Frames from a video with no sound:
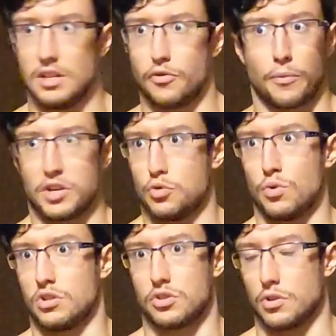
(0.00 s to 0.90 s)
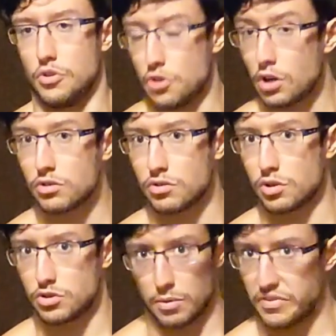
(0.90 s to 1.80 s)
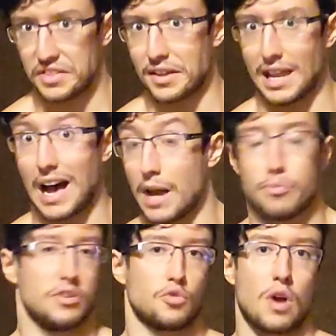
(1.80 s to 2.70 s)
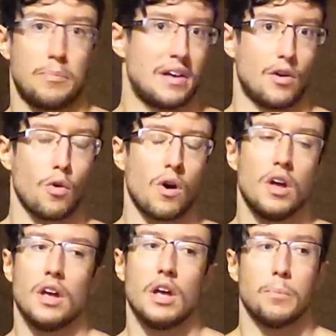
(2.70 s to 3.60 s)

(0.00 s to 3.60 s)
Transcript: The information was not something that I prescribed at all,